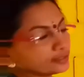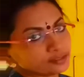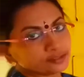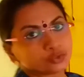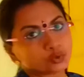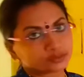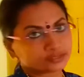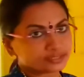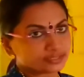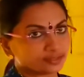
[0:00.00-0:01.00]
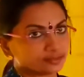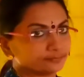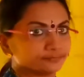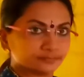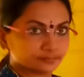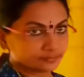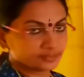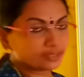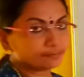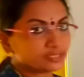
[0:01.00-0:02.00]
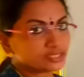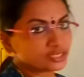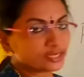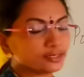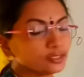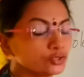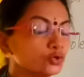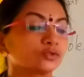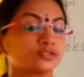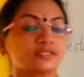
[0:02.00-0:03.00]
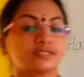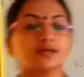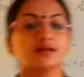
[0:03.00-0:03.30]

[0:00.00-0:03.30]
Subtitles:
North Star. Saptarshi and North Star.